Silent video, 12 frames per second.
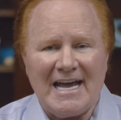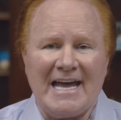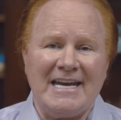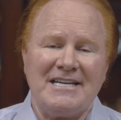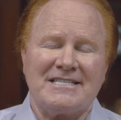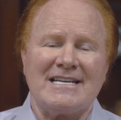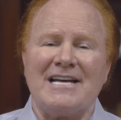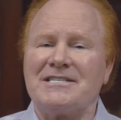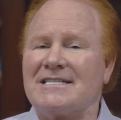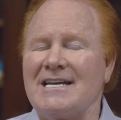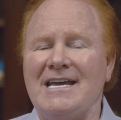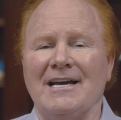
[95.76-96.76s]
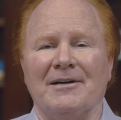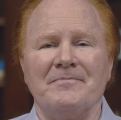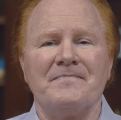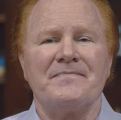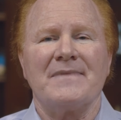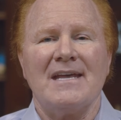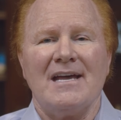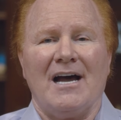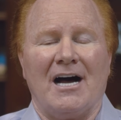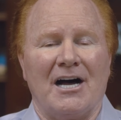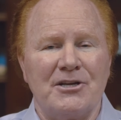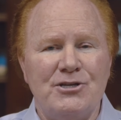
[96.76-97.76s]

And he says to him, uh,